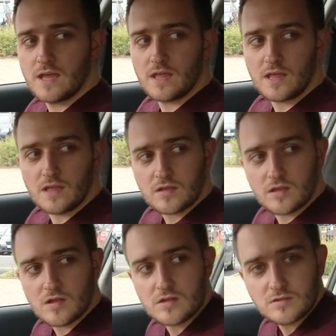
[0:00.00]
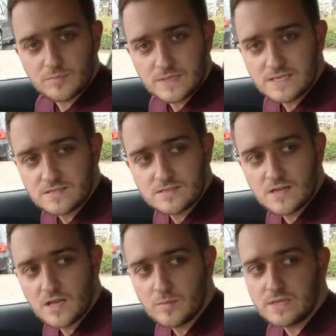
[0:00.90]
it can't be
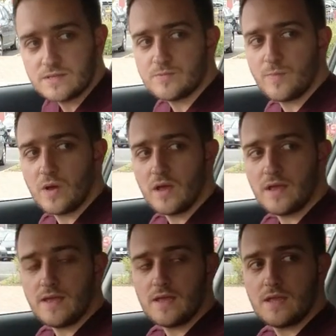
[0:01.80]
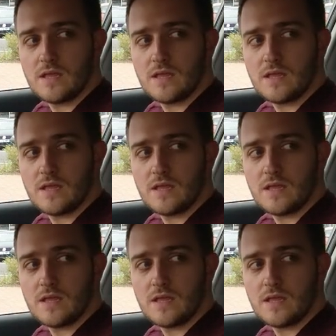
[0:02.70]
determined by